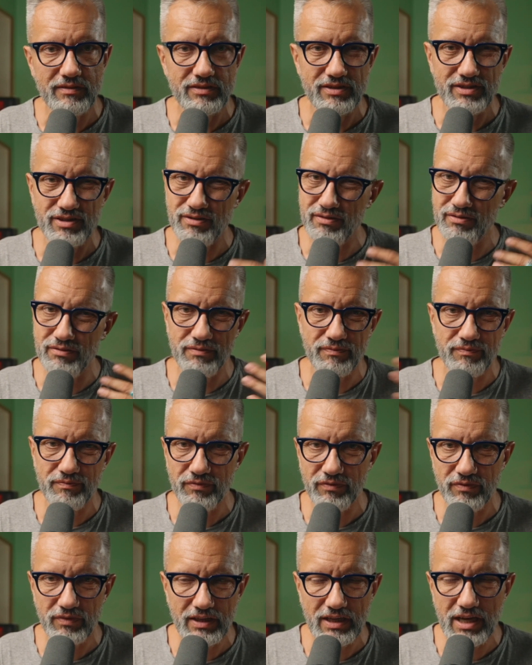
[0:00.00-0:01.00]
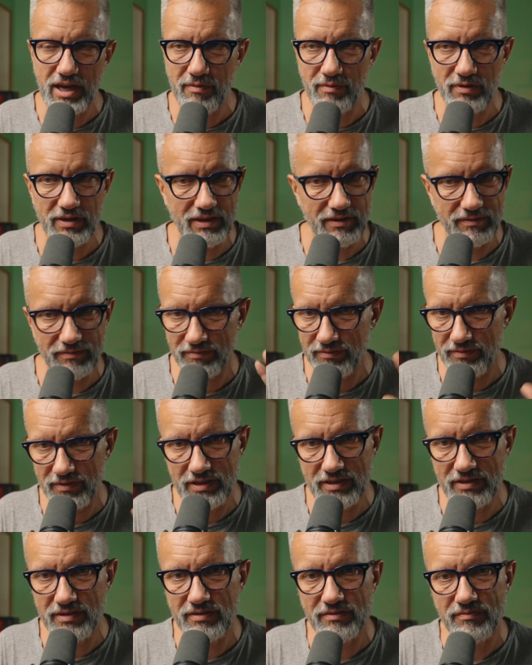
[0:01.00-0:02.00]
So camera
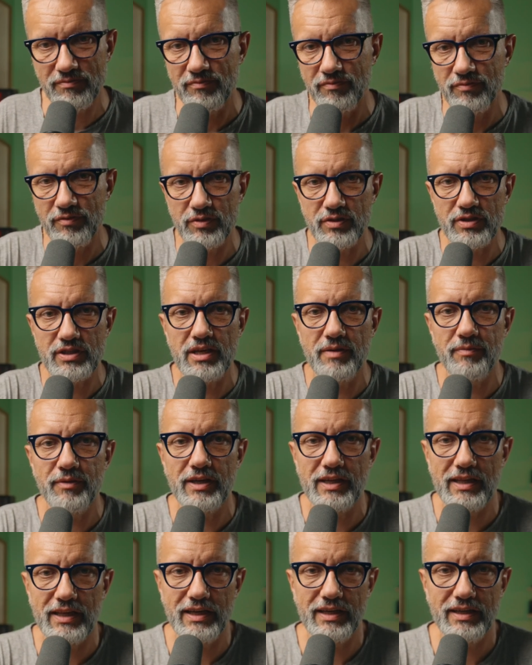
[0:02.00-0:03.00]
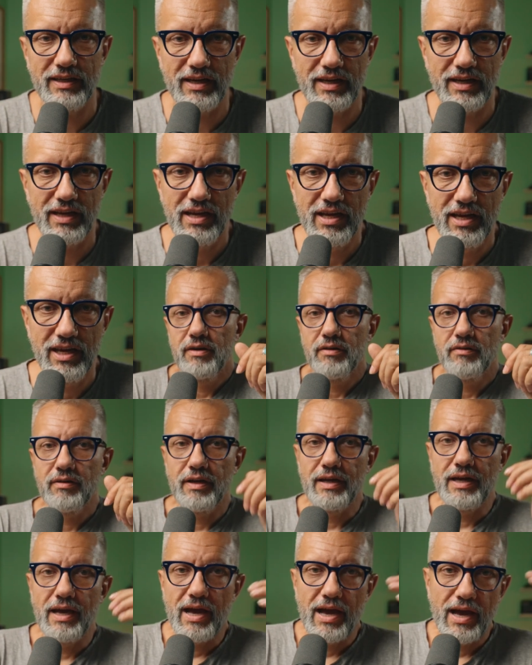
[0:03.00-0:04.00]
is for Sunday later.
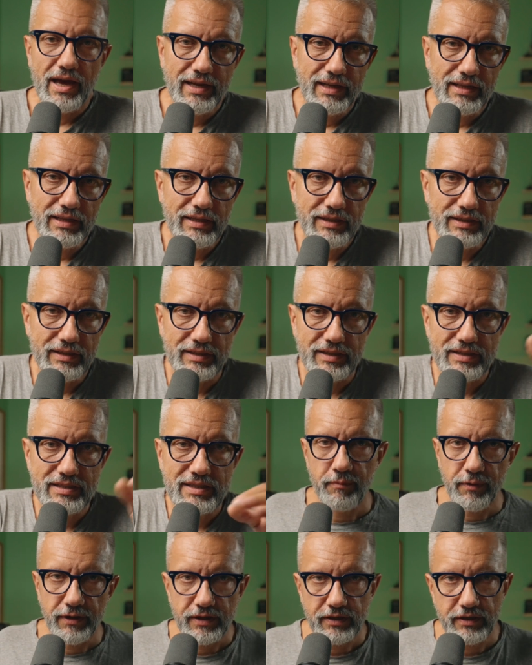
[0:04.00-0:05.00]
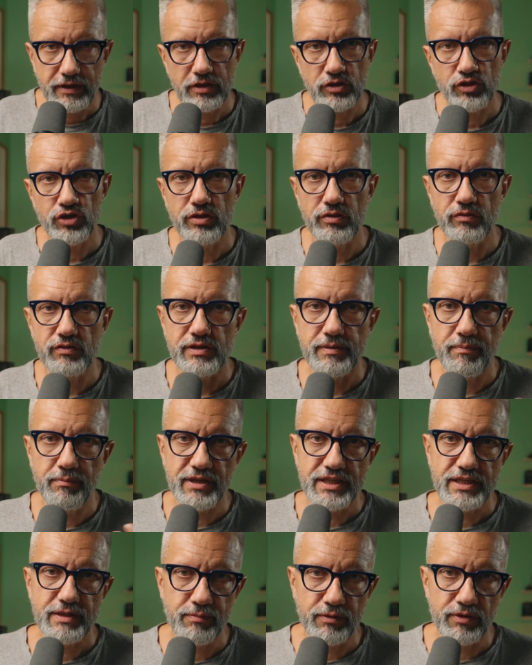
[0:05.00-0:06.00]
Okay, analytics. Pay attention to the
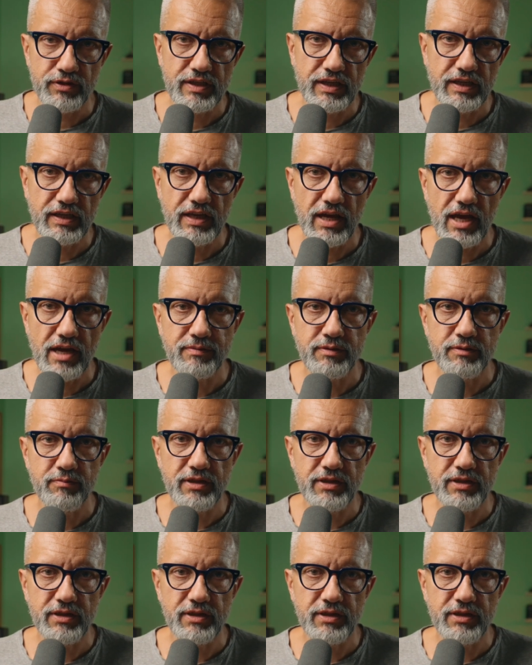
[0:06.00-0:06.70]
best posting times